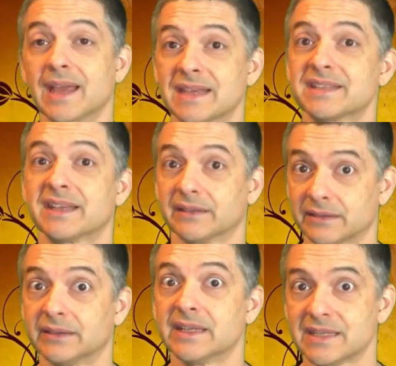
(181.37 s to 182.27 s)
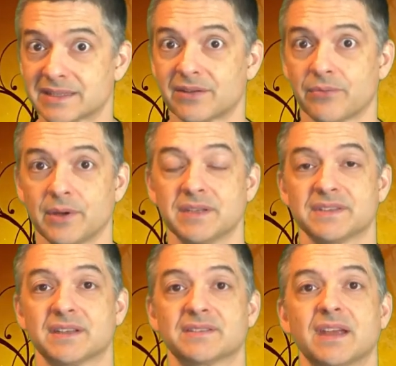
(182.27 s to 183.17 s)
yes, at least 3 to
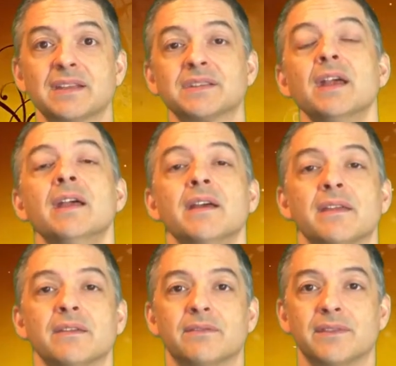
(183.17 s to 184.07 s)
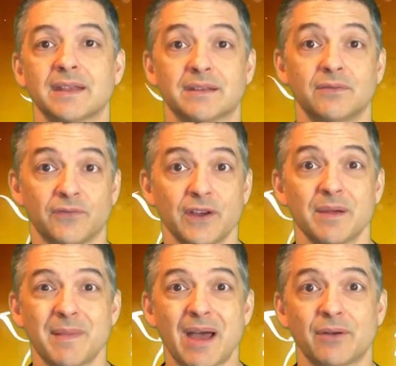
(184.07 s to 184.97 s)
6 dates, that can
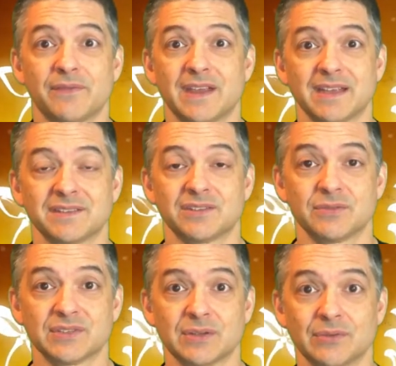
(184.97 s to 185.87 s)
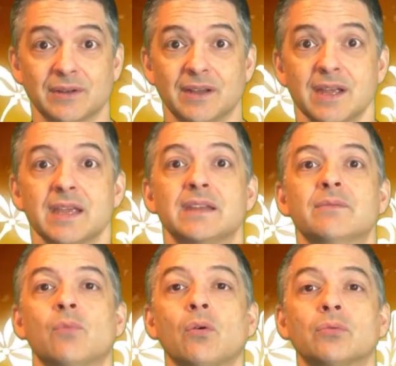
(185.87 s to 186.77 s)
freak him out if he gets it too soon. He
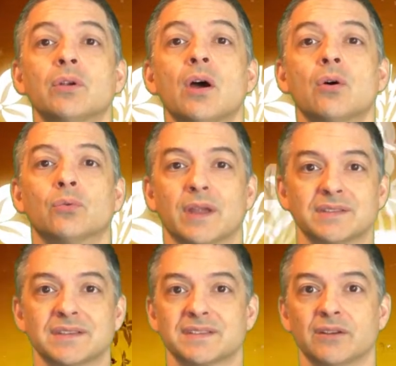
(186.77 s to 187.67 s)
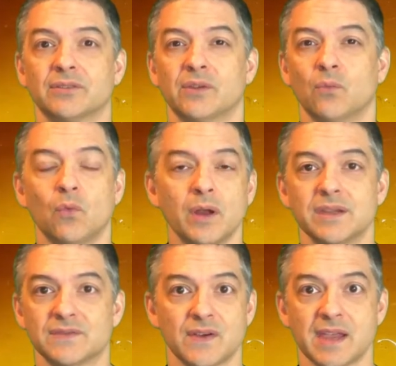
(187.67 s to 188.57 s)
won't know necessarily what
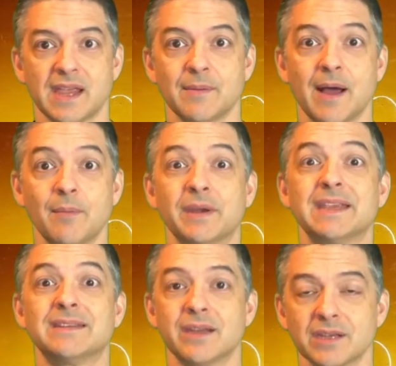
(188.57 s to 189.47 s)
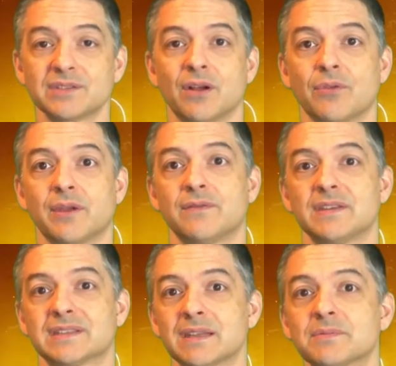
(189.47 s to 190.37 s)
is freaking him out, but he does know that if
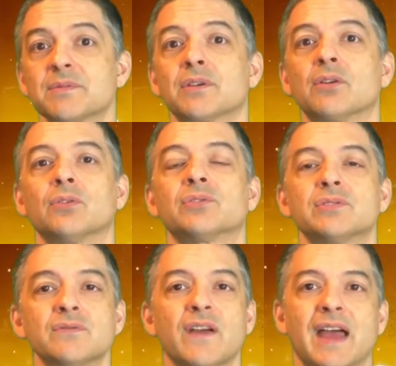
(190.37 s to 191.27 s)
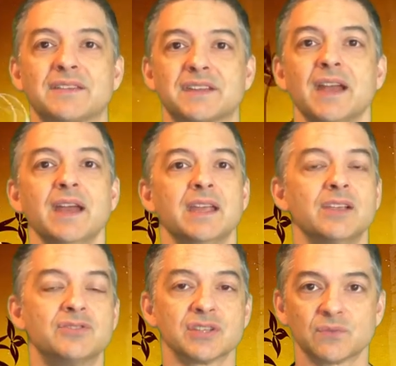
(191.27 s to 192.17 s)
he sleeps with a girl too fast,
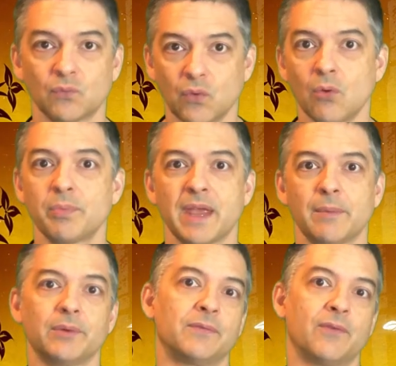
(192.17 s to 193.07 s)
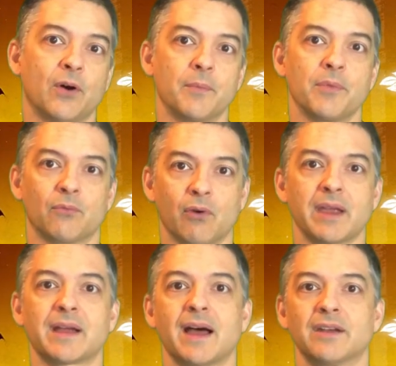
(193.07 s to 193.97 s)
he just won't be able to form the
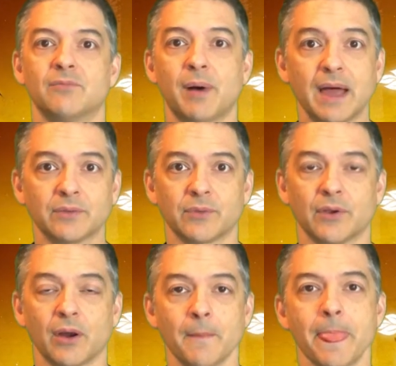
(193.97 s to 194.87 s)
right kind of bond with her.